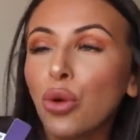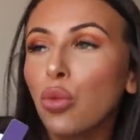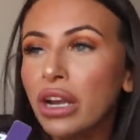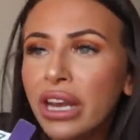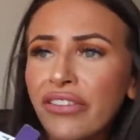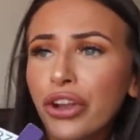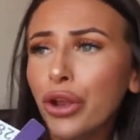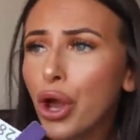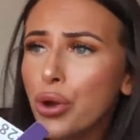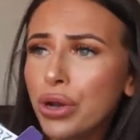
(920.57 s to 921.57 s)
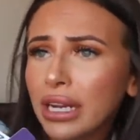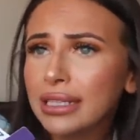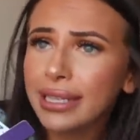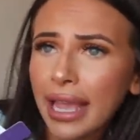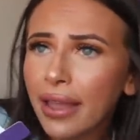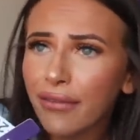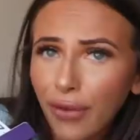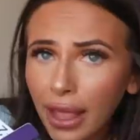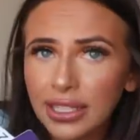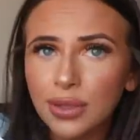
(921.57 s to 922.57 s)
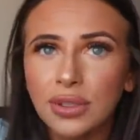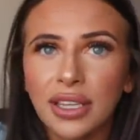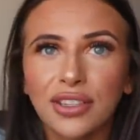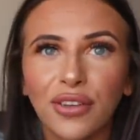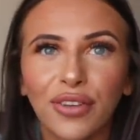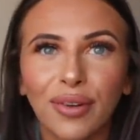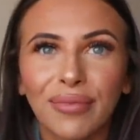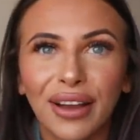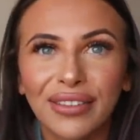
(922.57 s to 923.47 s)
Wouldn't even know that a ting fits. What's that song from?